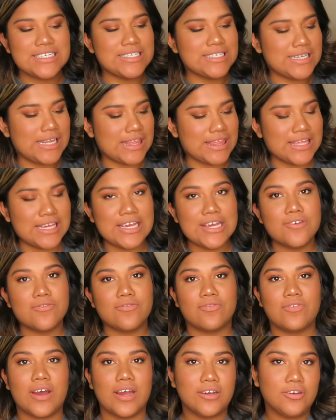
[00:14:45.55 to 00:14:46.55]
is the
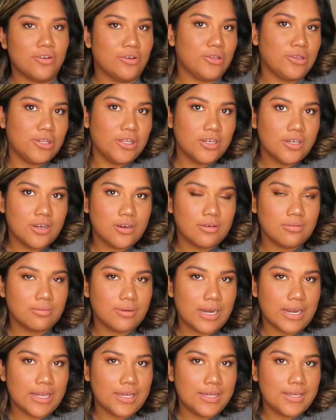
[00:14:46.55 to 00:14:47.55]
final look
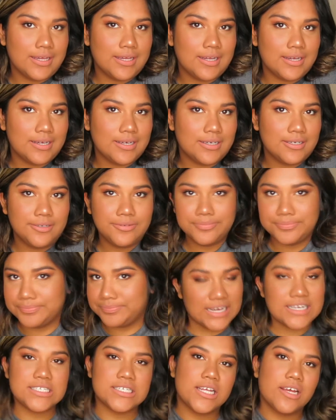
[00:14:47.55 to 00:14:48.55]
right here.
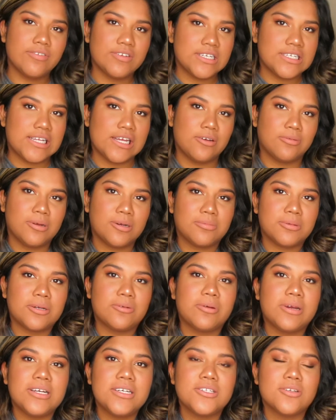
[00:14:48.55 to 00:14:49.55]
I still haven't decided what I'm gonna
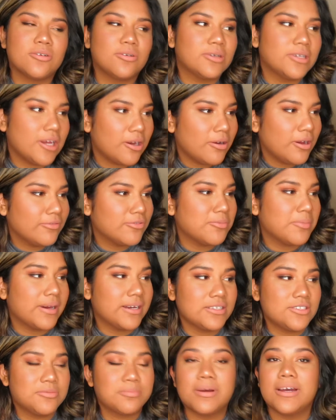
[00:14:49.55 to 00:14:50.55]
wear, so now I have to
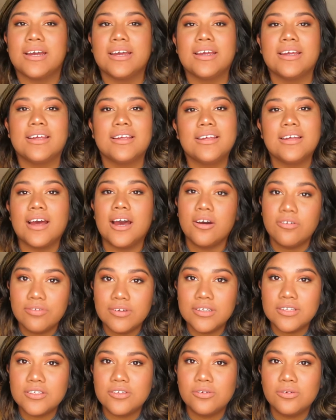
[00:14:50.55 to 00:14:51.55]
match my
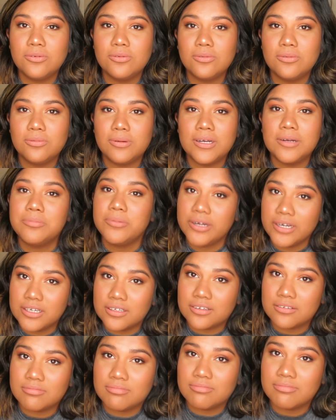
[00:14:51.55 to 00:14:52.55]
outfit to what I'm
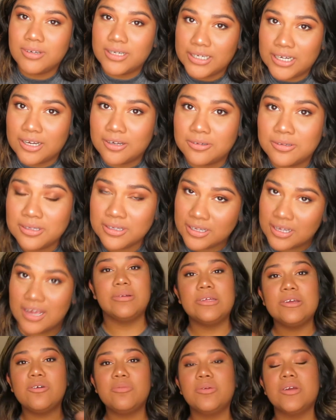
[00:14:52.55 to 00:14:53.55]
wearing right now. I
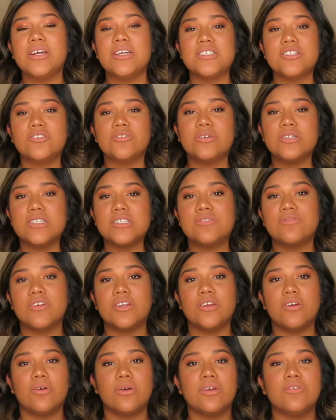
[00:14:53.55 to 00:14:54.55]
really hope you guys enjoyed this
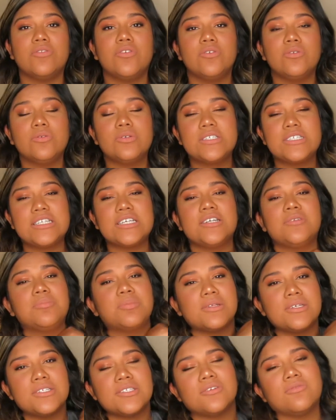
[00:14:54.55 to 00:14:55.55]
video. If you did,
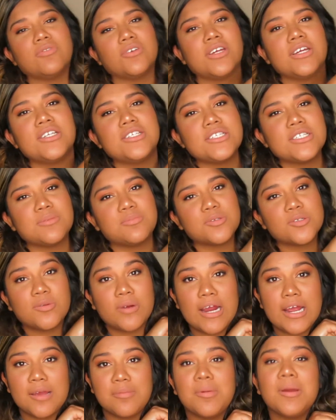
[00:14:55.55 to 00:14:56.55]
please don't forget to
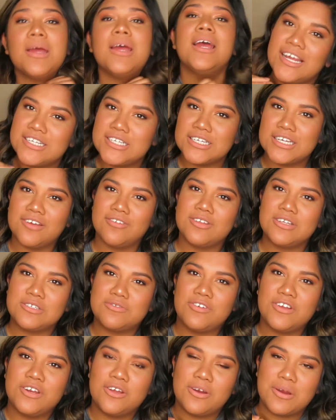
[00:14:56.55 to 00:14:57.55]
subscribe and to give this
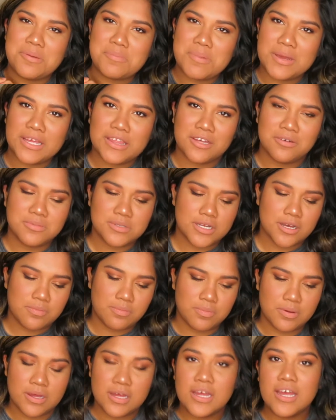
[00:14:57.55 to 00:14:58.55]
video a big thumbs up.